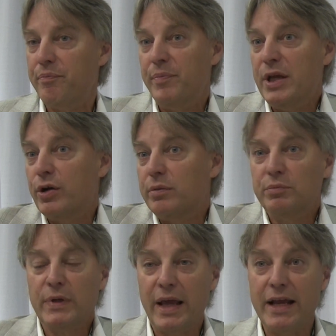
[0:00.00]
meter
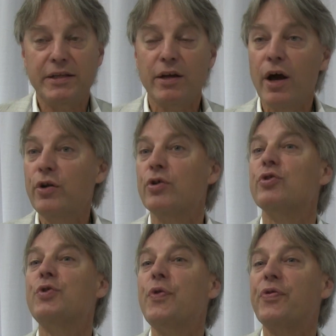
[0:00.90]
1,800
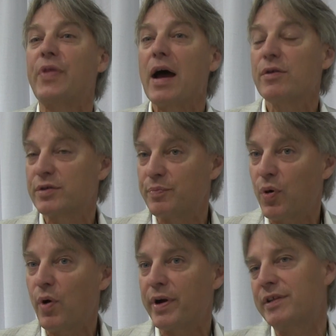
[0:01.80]
or 2,000
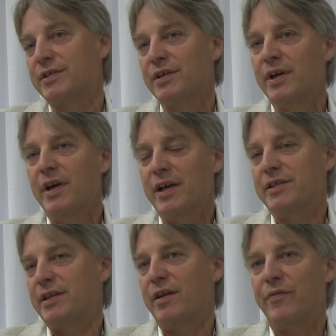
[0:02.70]
points
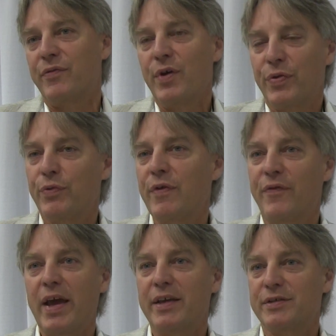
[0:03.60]
instead of 3
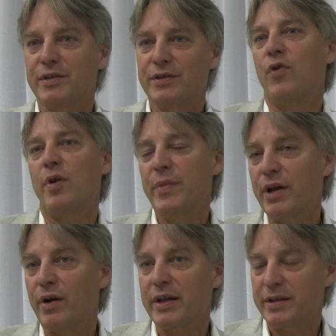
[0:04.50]
phases for a
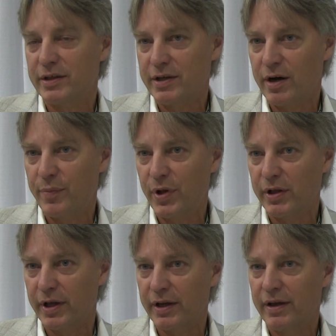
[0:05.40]
meter at the entire
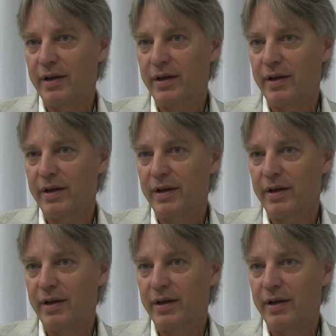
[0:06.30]
building.